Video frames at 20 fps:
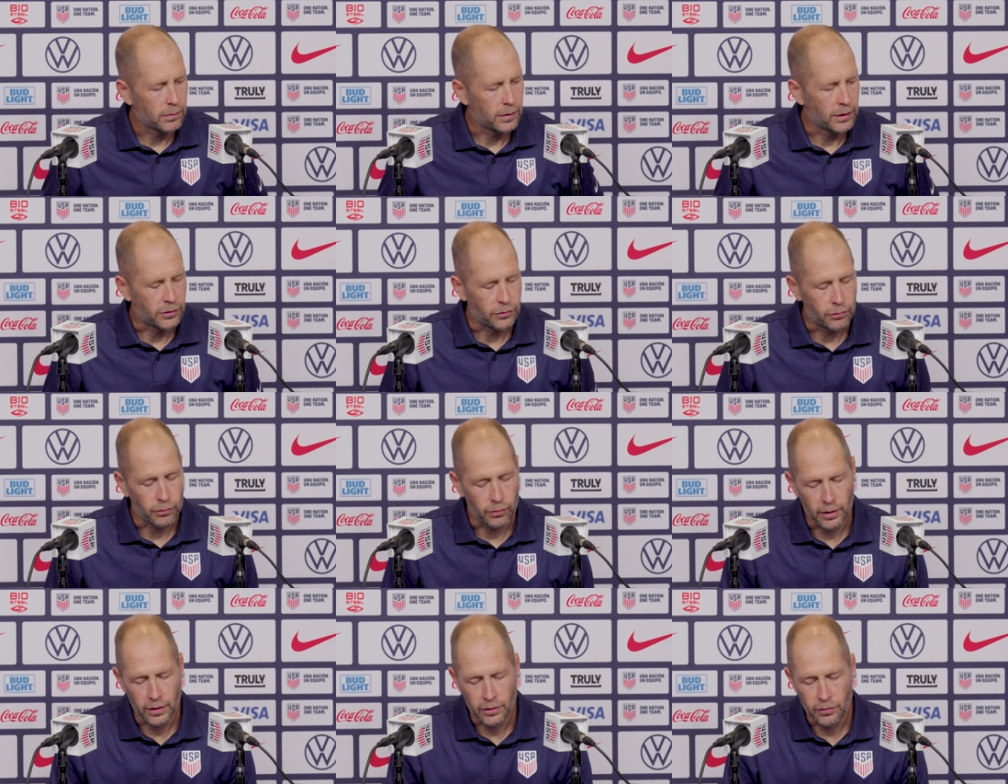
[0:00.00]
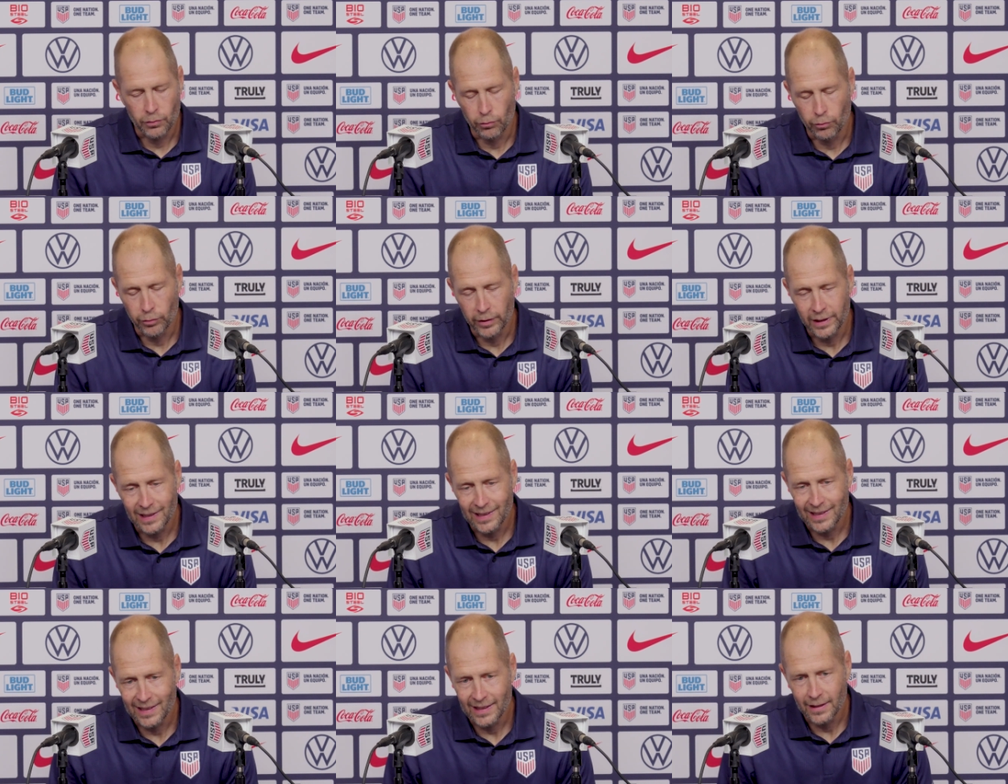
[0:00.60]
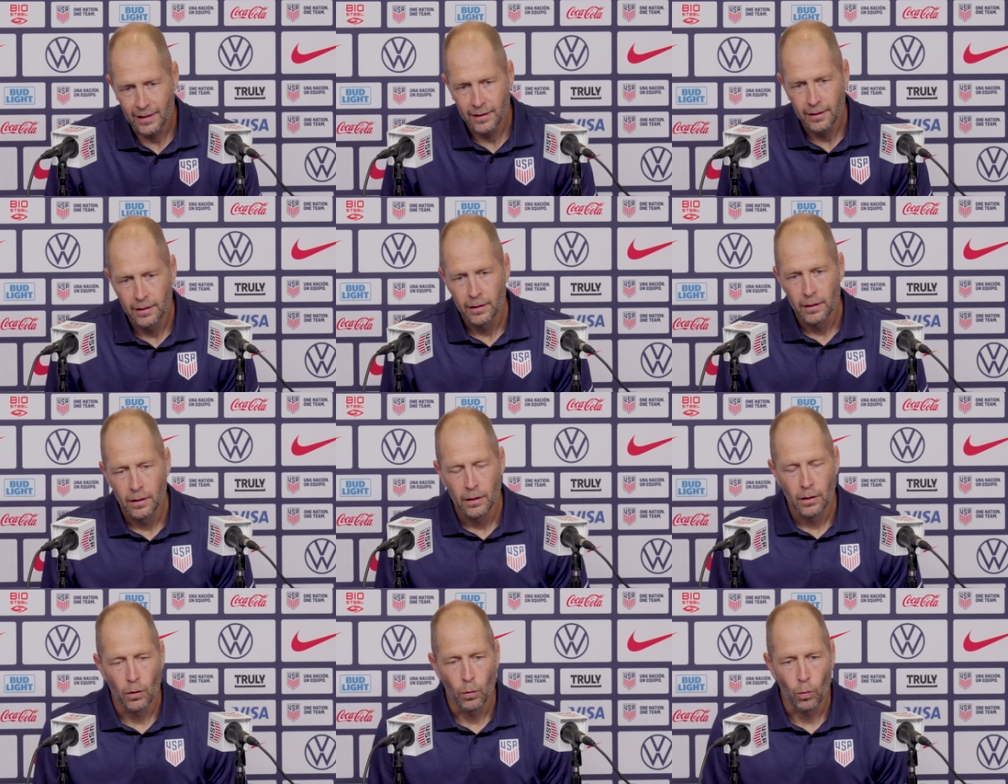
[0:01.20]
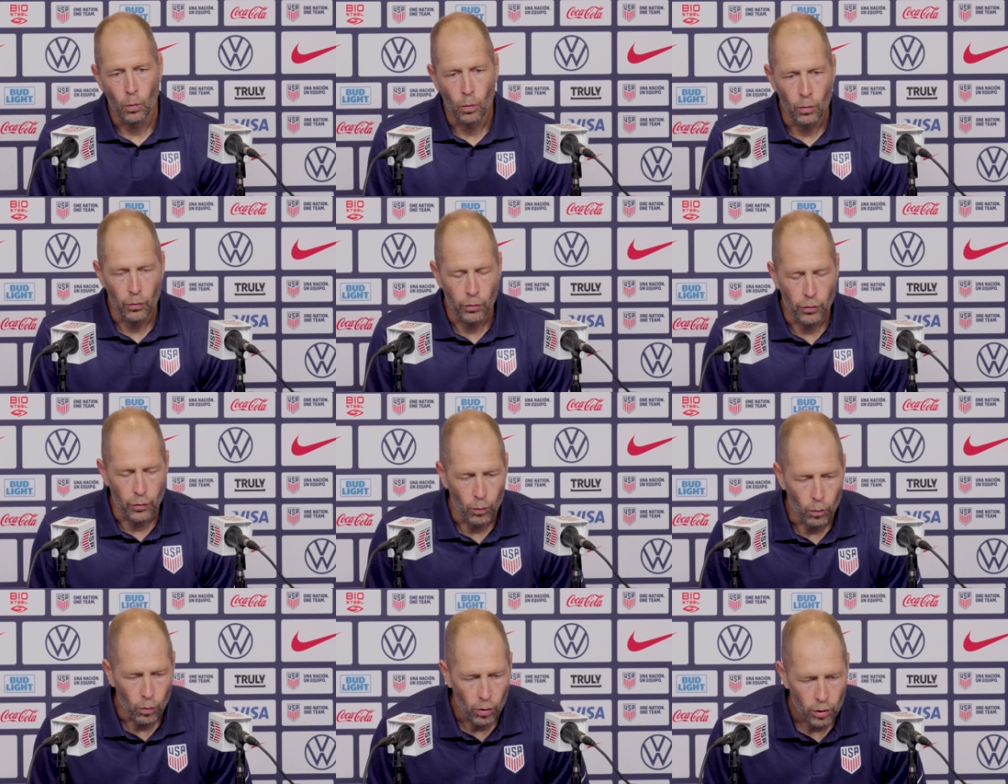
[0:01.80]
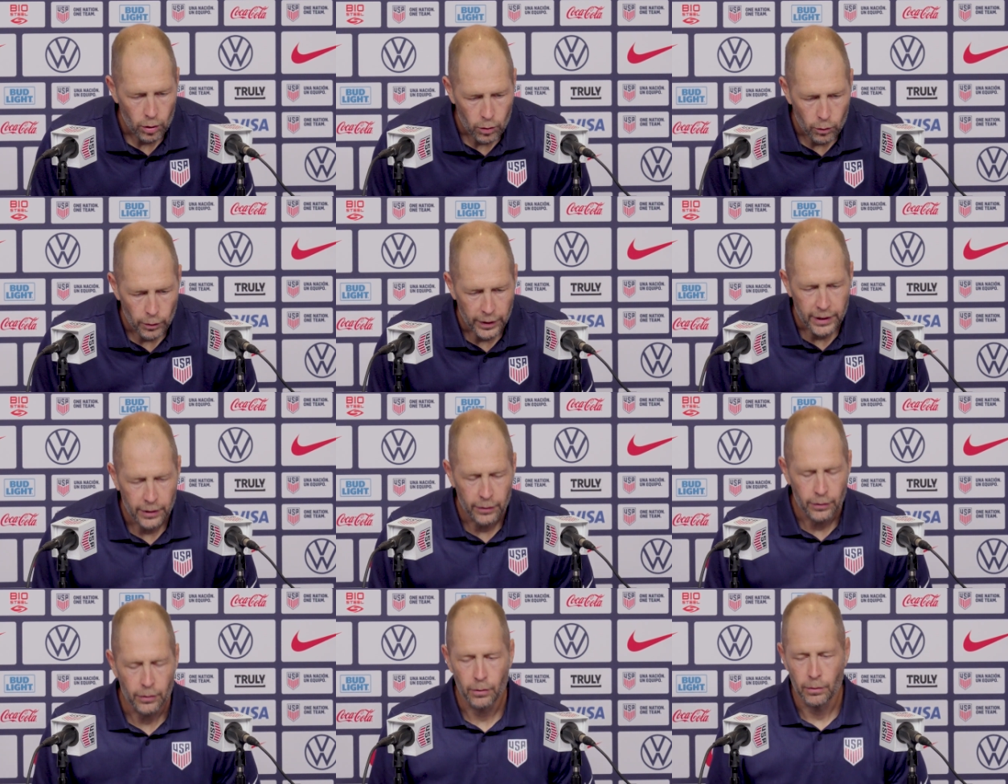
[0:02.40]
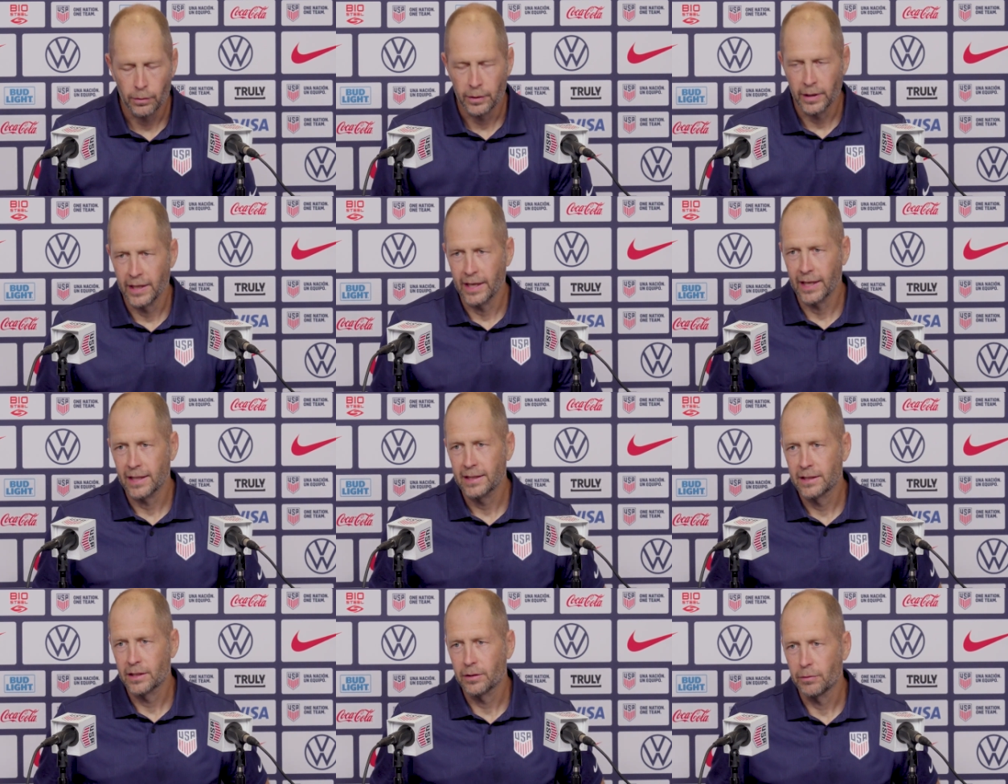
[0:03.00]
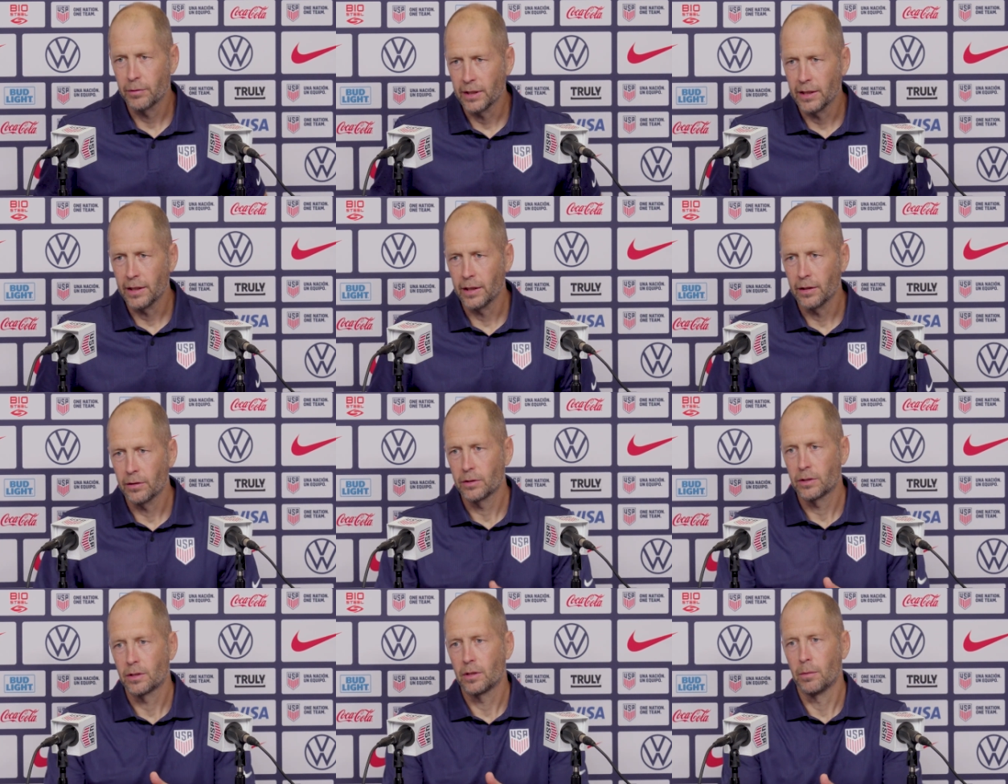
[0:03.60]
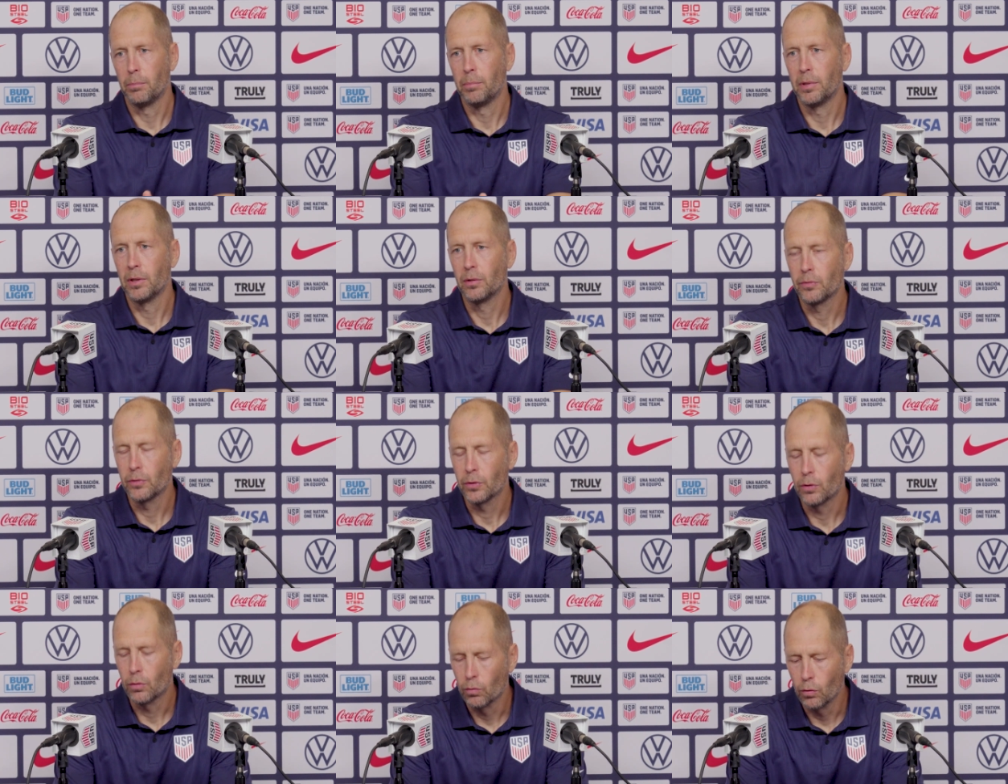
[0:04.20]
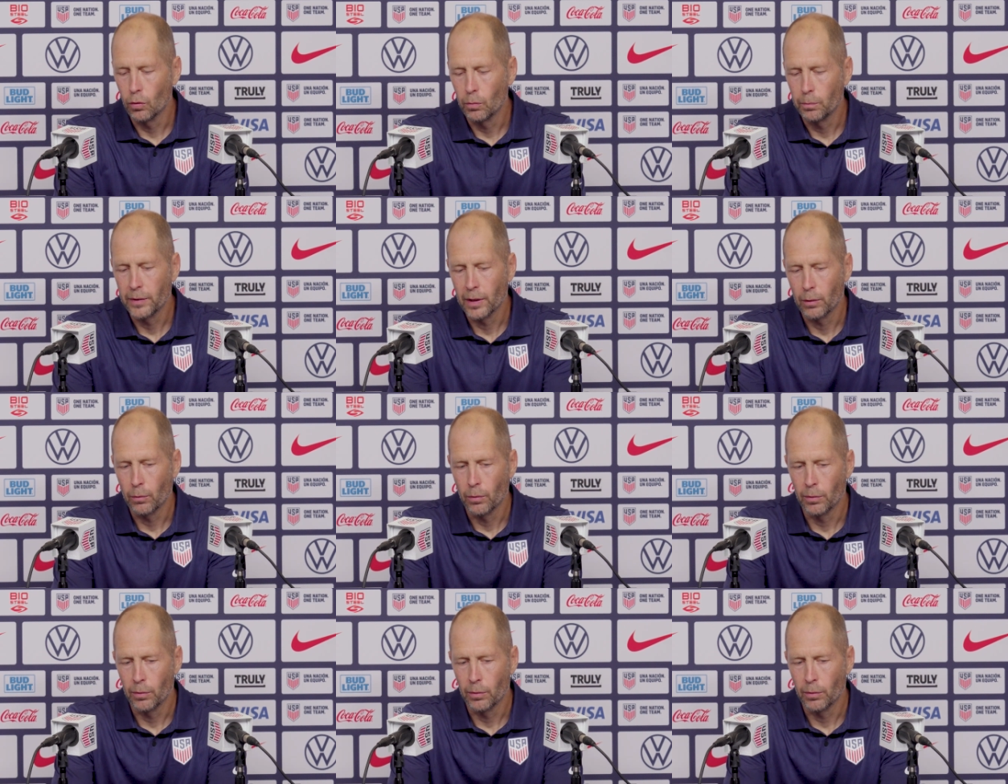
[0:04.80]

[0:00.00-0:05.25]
it's, it's really the work we can do in the next three years to build the group that